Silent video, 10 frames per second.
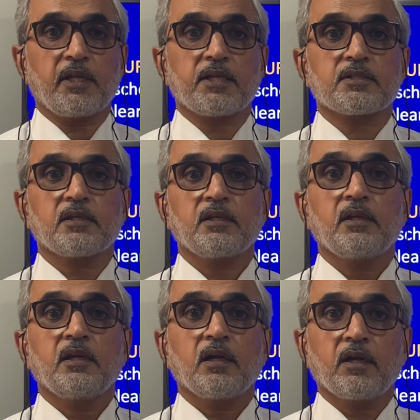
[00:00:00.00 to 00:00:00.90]
as
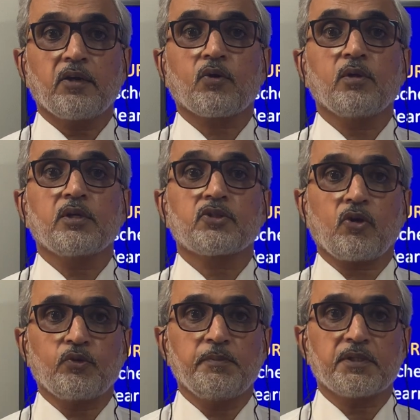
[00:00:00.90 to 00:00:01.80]
curricular
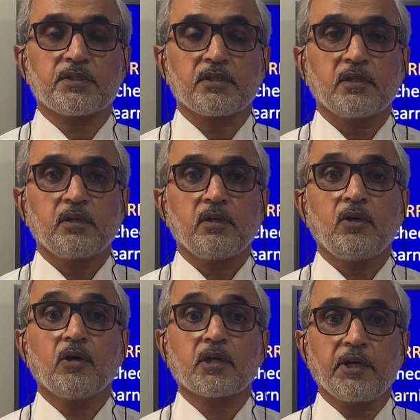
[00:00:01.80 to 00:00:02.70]
documents
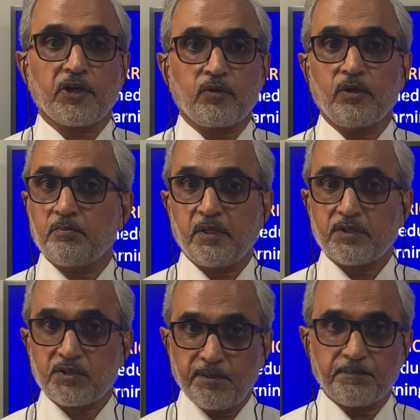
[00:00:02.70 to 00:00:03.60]
or curriculum
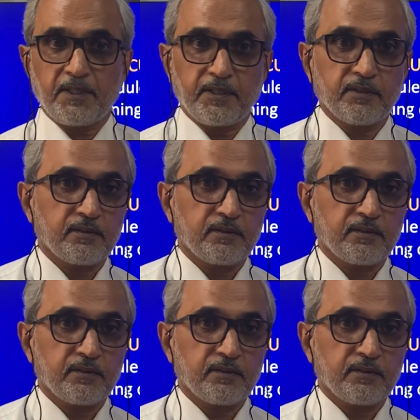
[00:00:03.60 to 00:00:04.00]
simply.